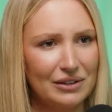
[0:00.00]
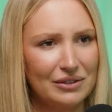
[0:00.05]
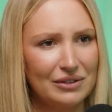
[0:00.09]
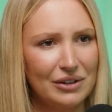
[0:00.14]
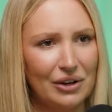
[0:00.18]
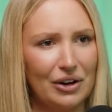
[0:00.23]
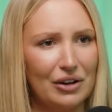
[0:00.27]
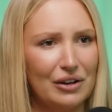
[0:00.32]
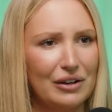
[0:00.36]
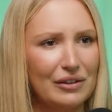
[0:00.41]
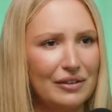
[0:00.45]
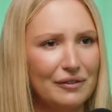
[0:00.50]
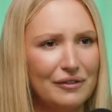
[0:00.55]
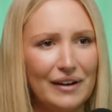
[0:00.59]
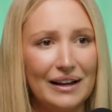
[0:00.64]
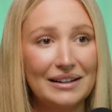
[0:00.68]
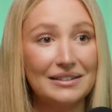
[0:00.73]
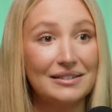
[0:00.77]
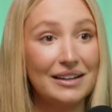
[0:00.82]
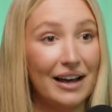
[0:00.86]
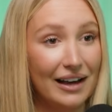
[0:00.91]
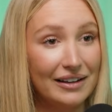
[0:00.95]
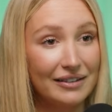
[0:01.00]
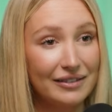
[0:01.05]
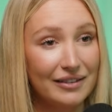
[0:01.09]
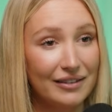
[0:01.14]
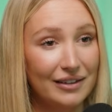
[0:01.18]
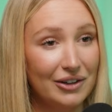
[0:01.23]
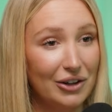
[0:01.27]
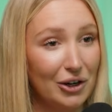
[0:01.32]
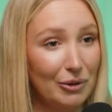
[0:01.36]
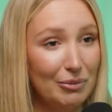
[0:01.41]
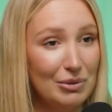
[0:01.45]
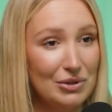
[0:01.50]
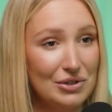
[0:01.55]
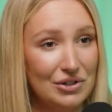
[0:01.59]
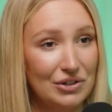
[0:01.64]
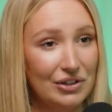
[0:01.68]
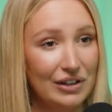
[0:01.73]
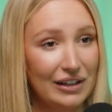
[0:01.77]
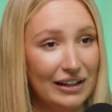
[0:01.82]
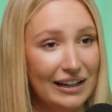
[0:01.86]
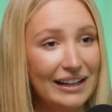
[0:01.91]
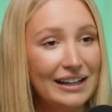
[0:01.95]
So fantastic
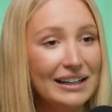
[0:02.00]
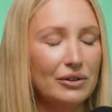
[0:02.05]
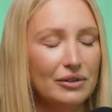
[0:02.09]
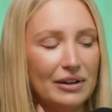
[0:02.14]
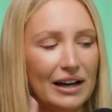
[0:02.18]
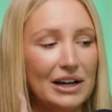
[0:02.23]
opportunity.